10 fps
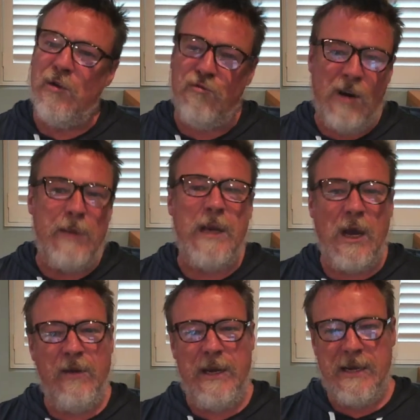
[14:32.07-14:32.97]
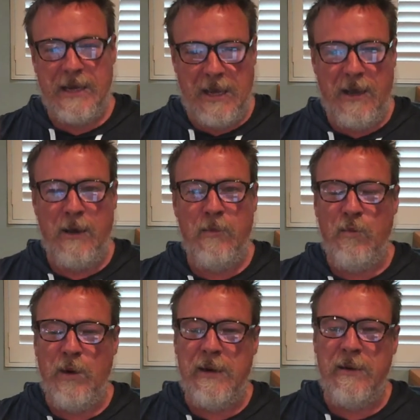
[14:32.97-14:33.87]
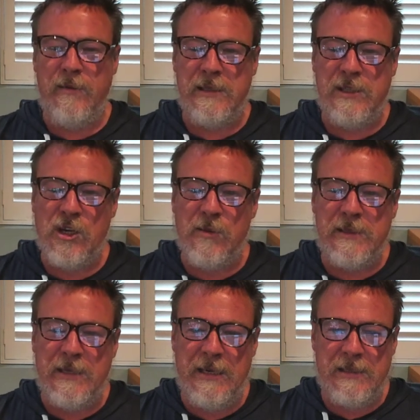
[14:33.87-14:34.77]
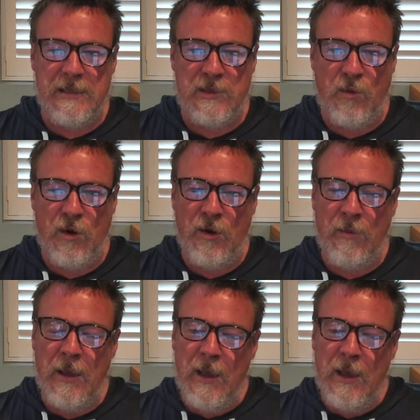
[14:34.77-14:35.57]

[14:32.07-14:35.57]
run me over in a car when the circumstances were